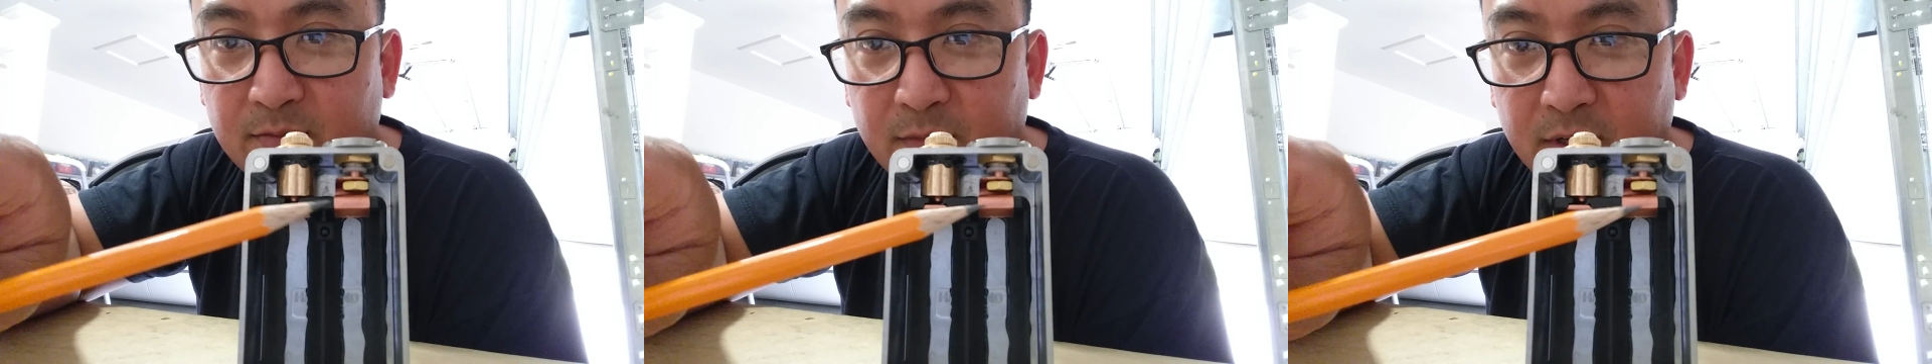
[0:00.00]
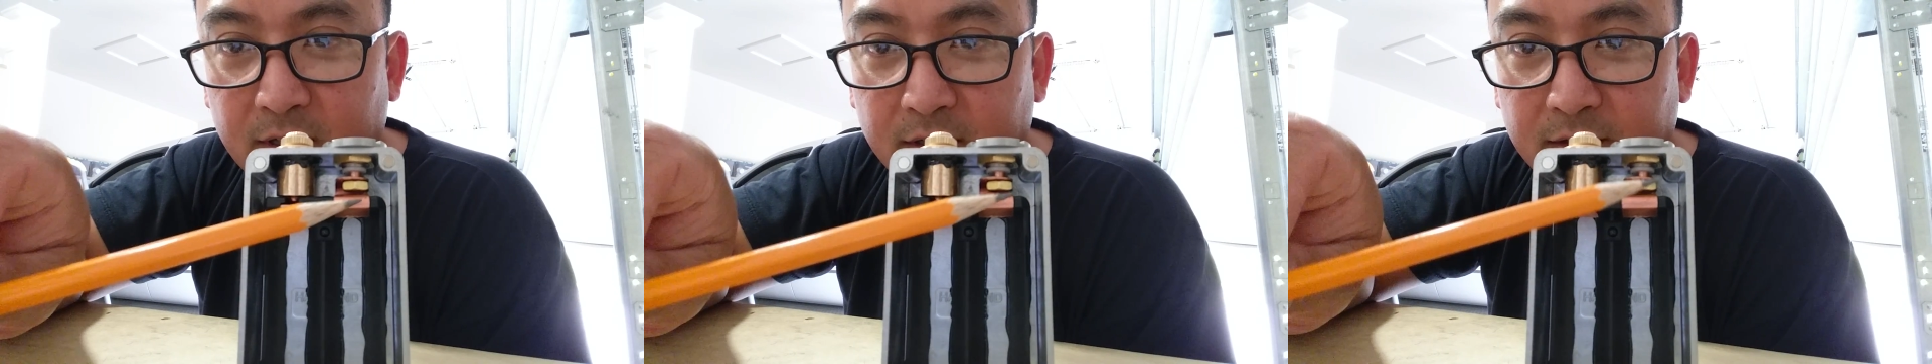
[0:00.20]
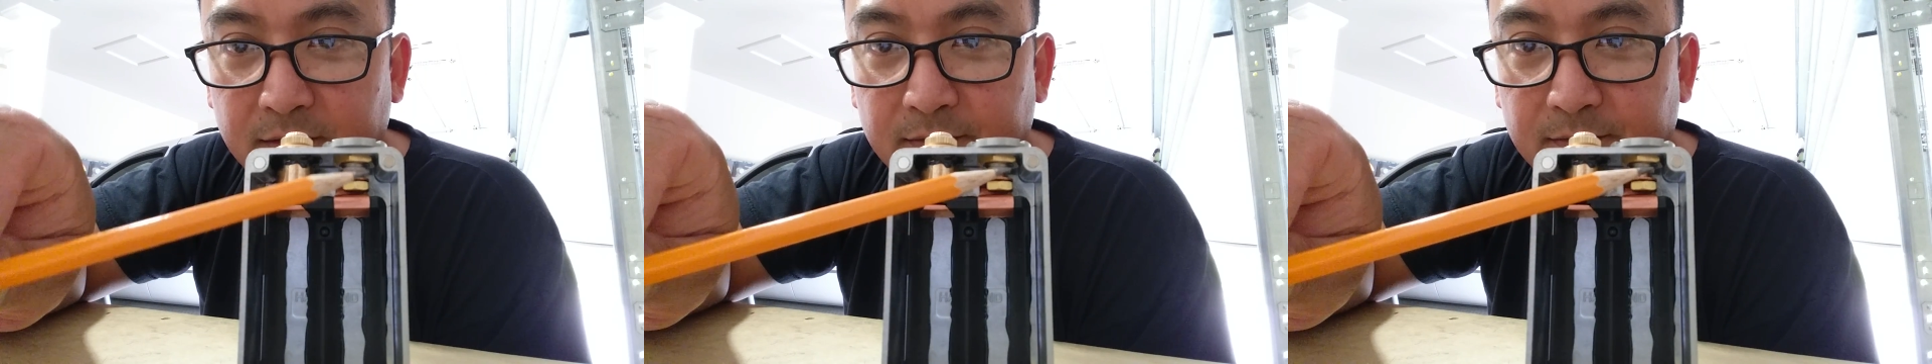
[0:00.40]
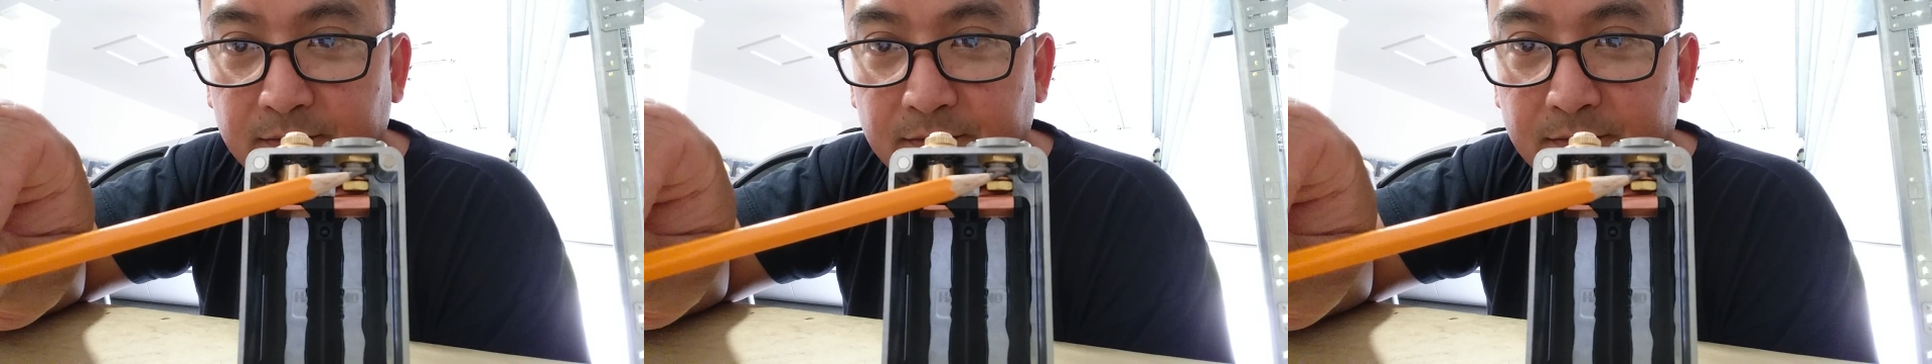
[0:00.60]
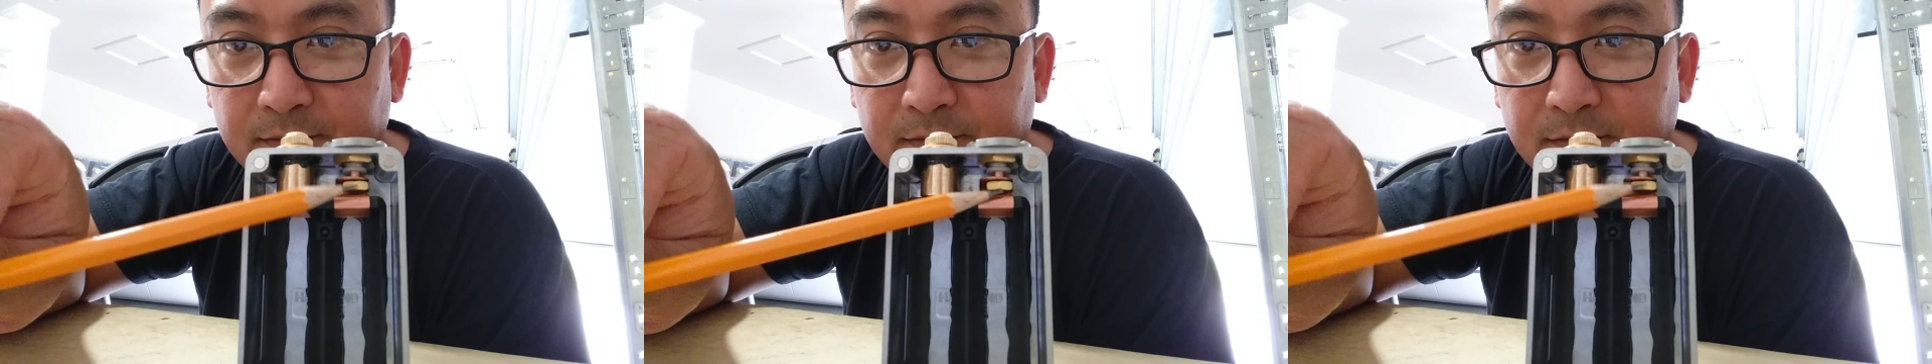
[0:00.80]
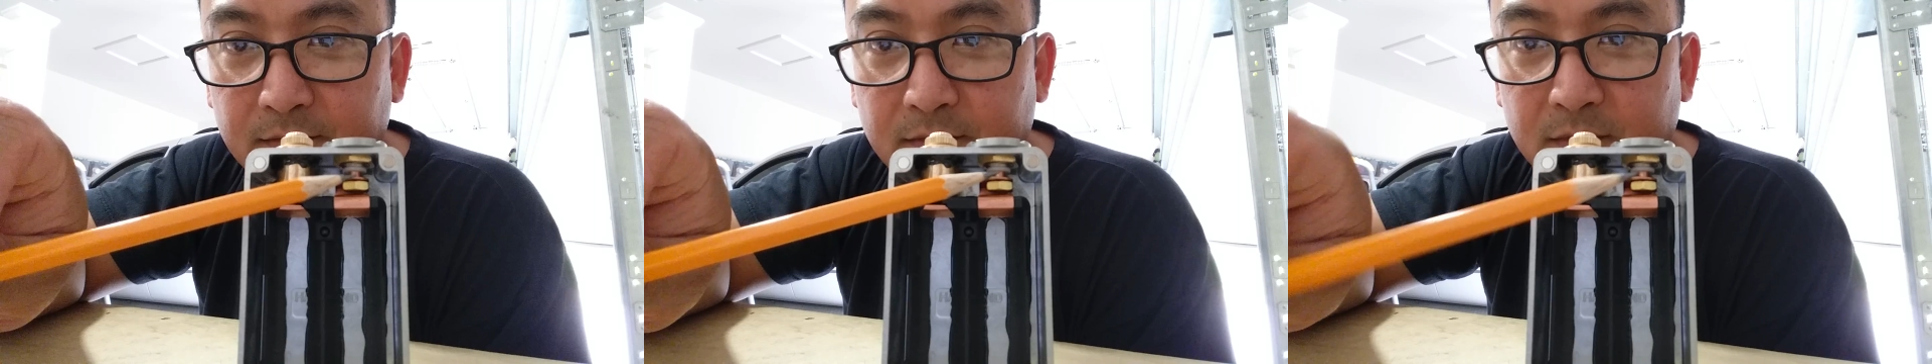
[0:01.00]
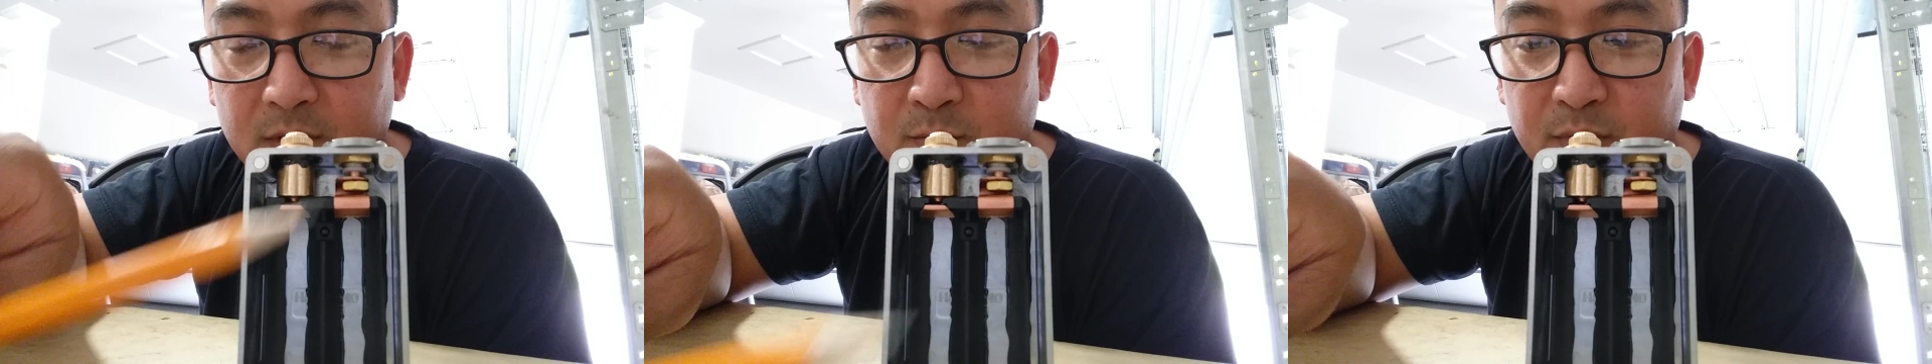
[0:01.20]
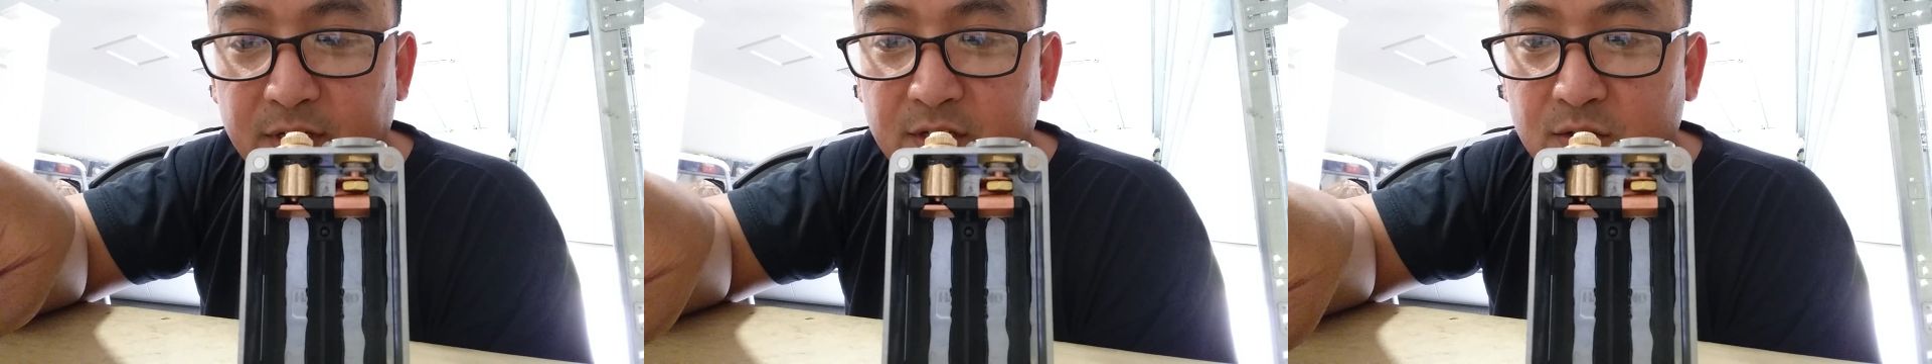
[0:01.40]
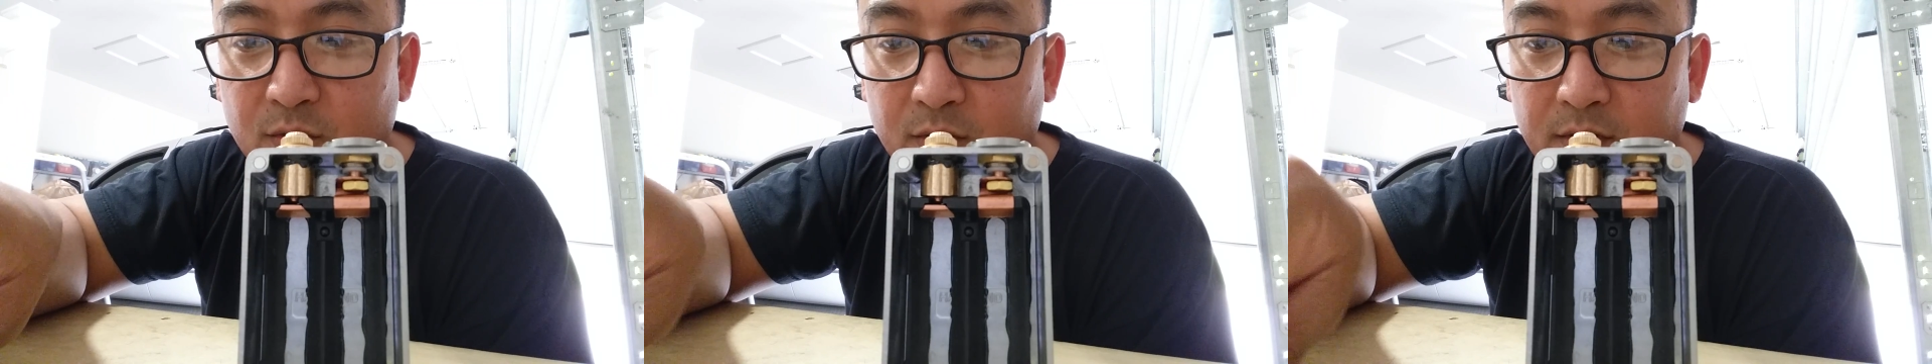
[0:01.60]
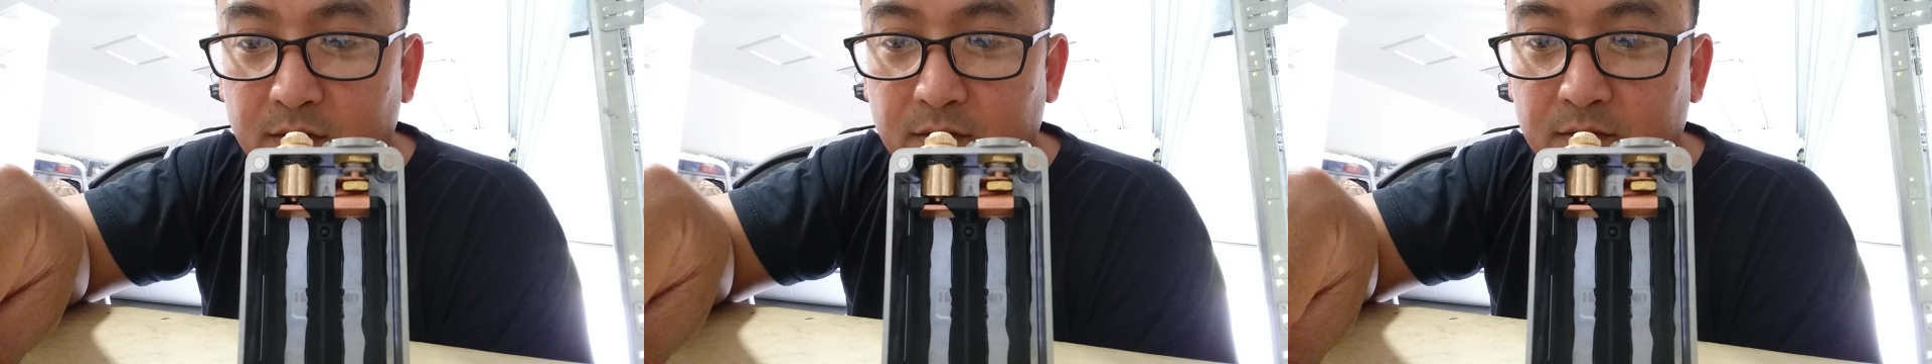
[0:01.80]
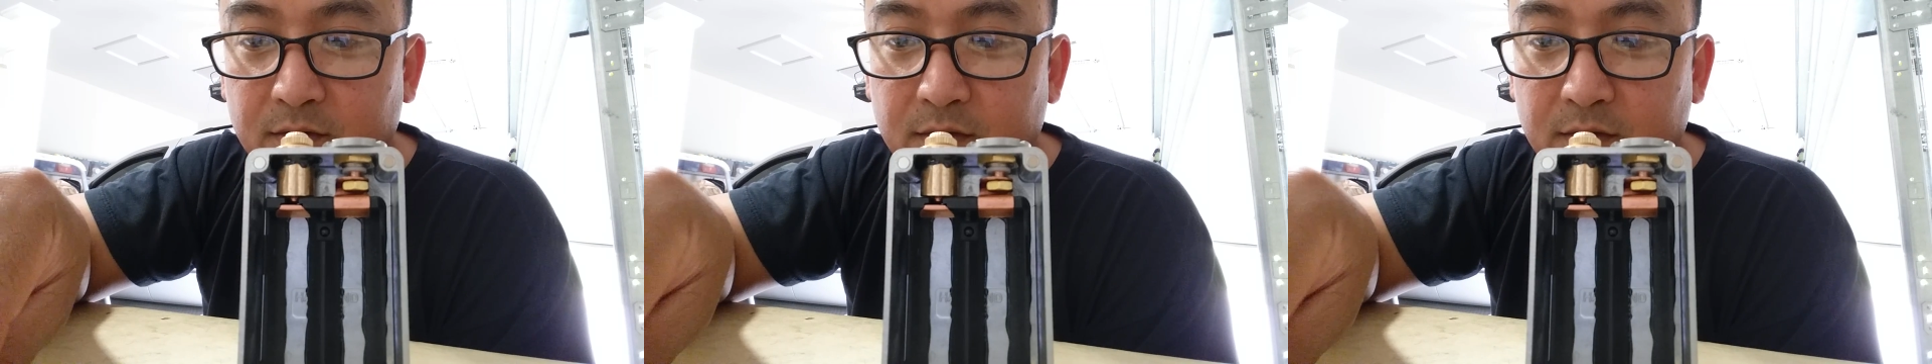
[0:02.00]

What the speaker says: but it's pretty short.